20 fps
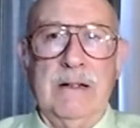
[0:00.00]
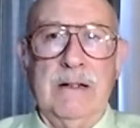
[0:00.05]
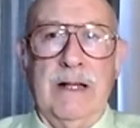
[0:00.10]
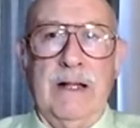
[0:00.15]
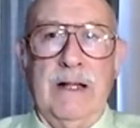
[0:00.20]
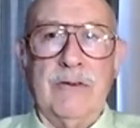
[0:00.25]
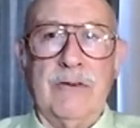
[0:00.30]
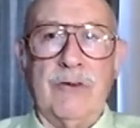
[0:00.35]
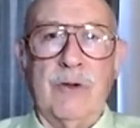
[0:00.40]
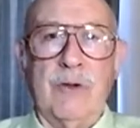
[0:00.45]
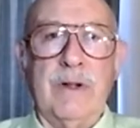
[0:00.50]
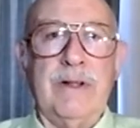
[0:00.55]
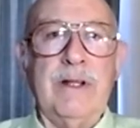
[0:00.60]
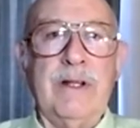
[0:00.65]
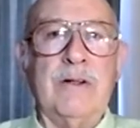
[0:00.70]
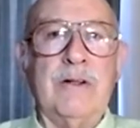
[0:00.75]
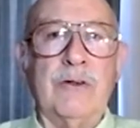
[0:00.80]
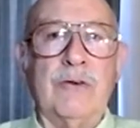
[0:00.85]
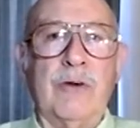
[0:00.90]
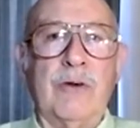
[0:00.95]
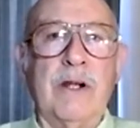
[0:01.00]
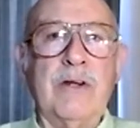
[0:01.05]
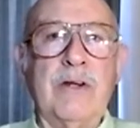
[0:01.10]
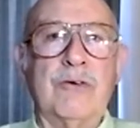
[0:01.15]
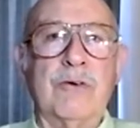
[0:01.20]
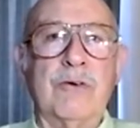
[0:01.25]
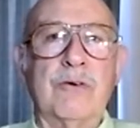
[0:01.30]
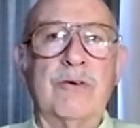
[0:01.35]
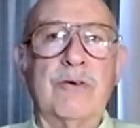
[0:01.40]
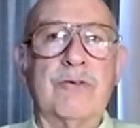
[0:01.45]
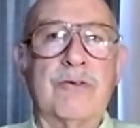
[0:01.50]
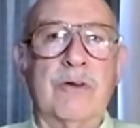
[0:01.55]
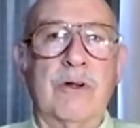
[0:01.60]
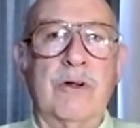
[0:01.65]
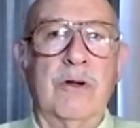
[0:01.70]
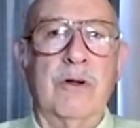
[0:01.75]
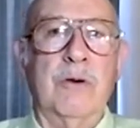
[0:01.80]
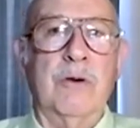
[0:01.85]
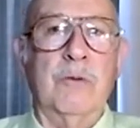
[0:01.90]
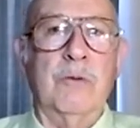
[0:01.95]
And so I think the treasurer's,
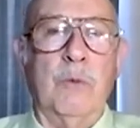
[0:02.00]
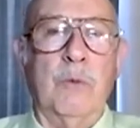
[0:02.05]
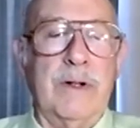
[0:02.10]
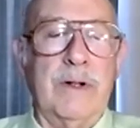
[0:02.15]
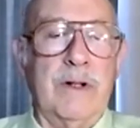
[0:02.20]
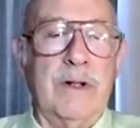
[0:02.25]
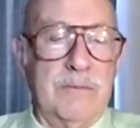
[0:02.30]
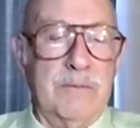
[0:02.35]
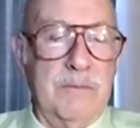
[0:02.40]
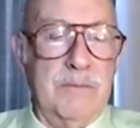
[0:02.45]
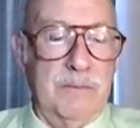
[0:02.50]
one of the